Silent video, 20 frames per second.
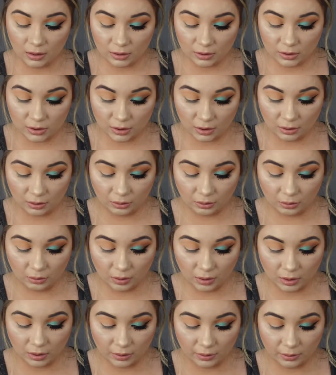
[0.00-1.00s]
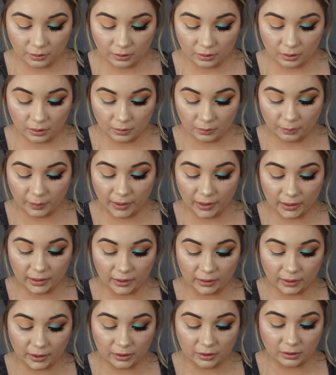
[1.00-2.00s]
So being
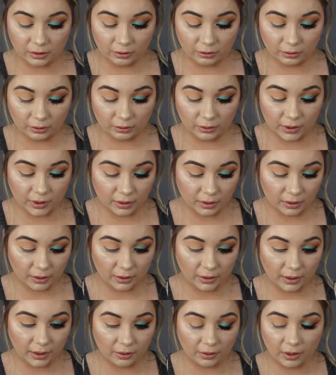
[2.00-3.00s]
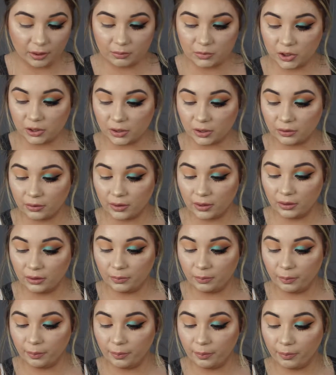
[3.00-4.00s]
that that's all thrown in there now, I'm just
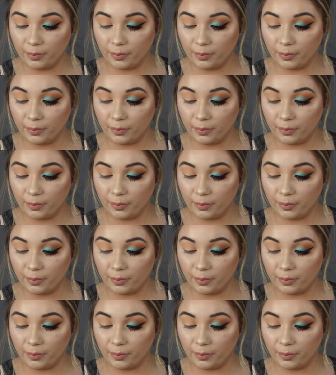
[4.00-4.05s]
going